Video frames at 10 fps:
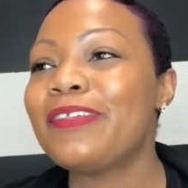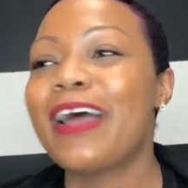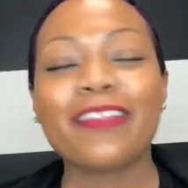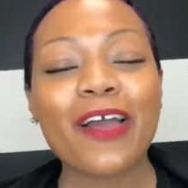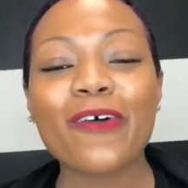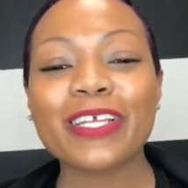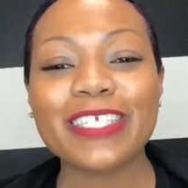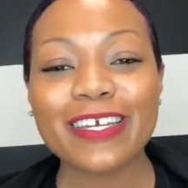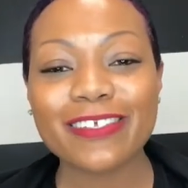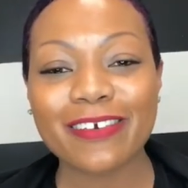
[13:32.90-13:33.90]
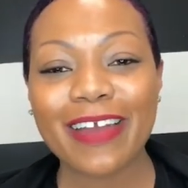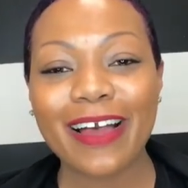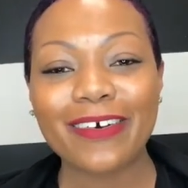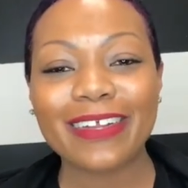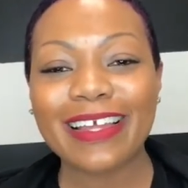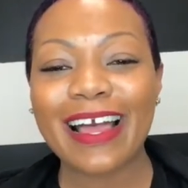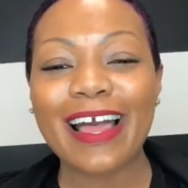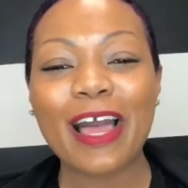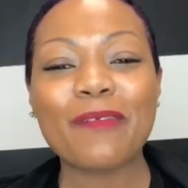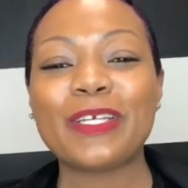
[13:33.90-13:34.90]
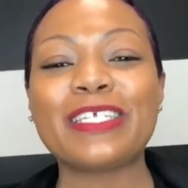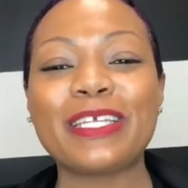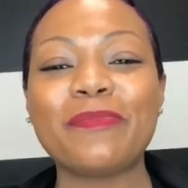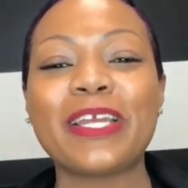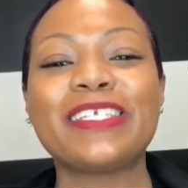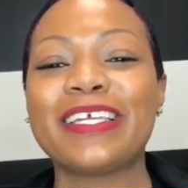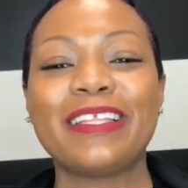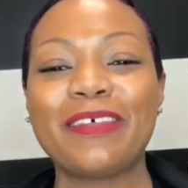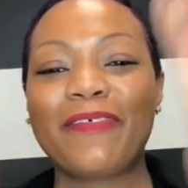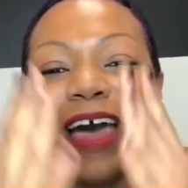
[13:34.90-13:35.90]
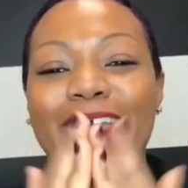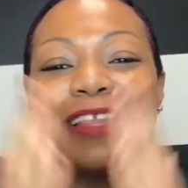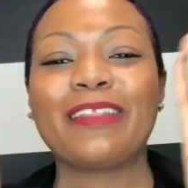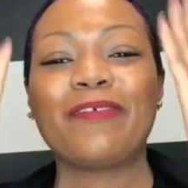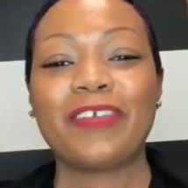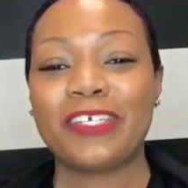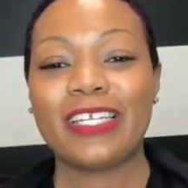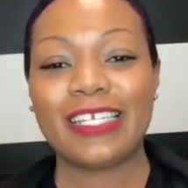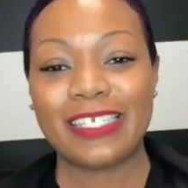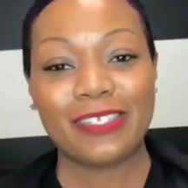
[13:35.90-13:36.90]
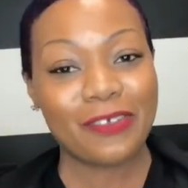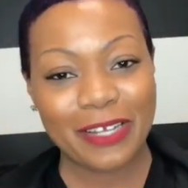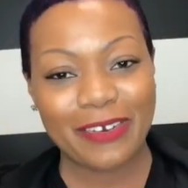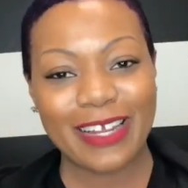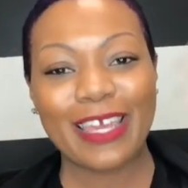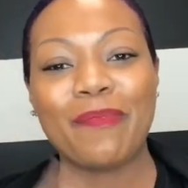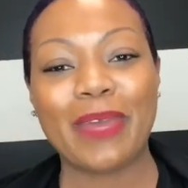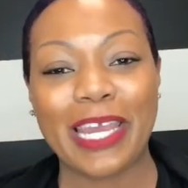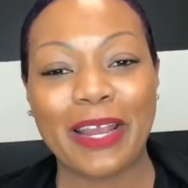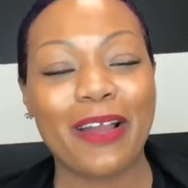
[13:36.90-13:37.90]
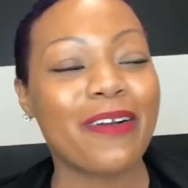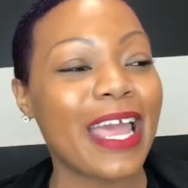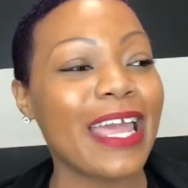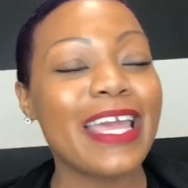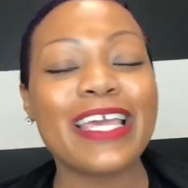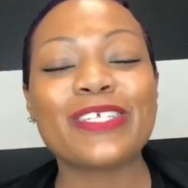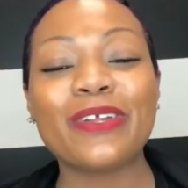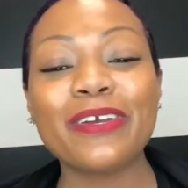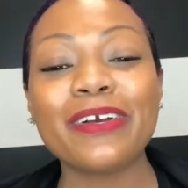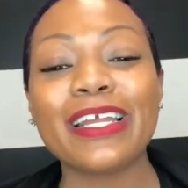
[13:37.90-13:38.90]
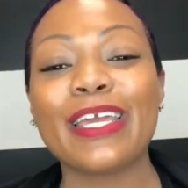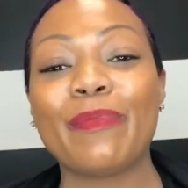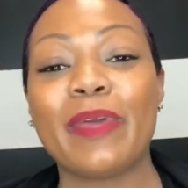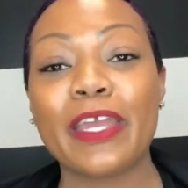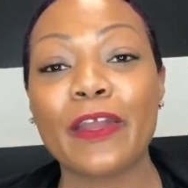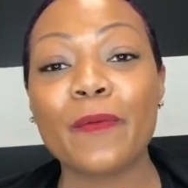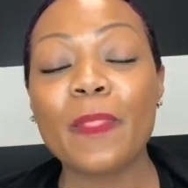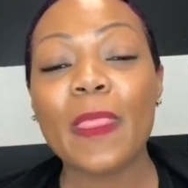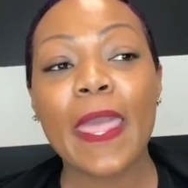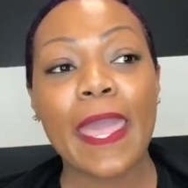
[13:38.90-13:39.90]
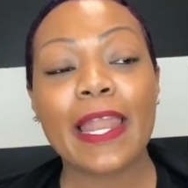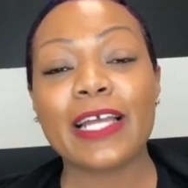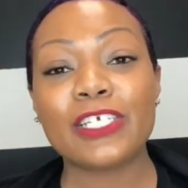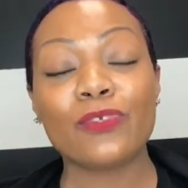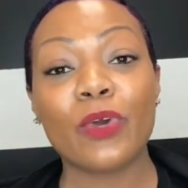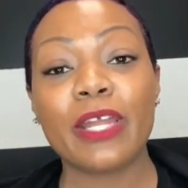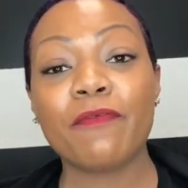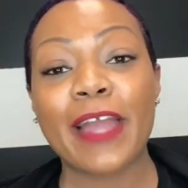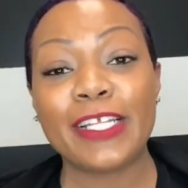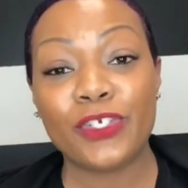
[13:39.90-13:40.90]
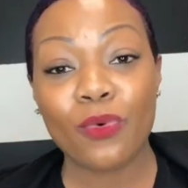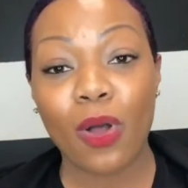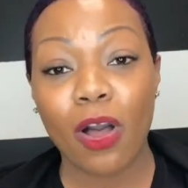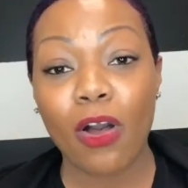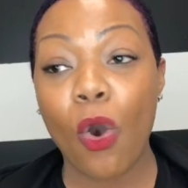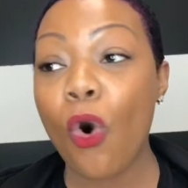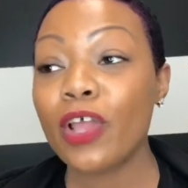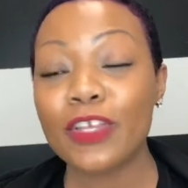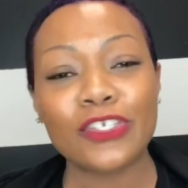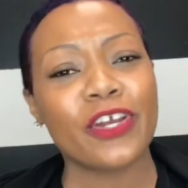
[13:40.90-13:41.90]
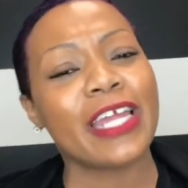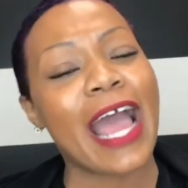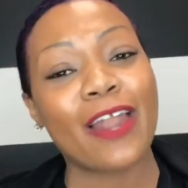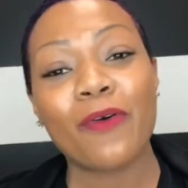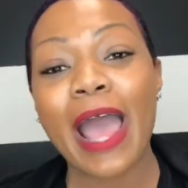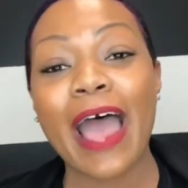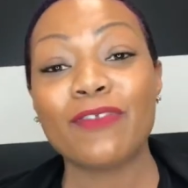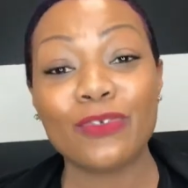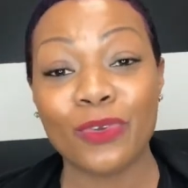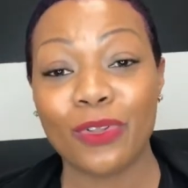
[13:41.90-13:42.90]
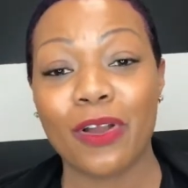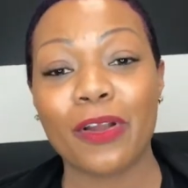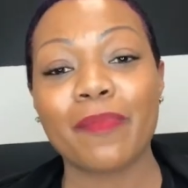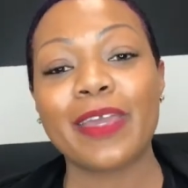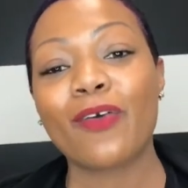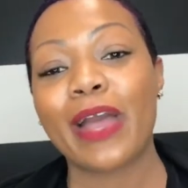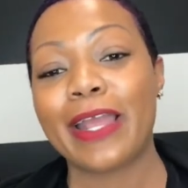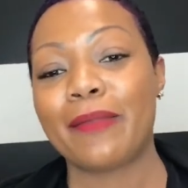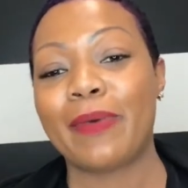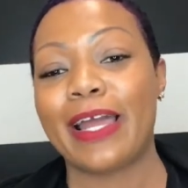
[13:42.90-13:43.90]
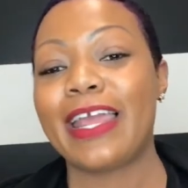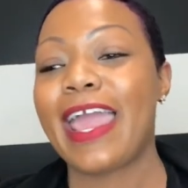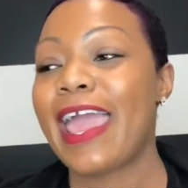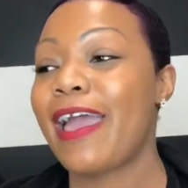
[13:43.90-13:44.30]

now that all the tears are out, I'm just embracing the fact that the vision is only going to get bigger, okay? It's only going to get bigger, and I just want to invite you all on the journey. I don't have to no longer be quiet about it.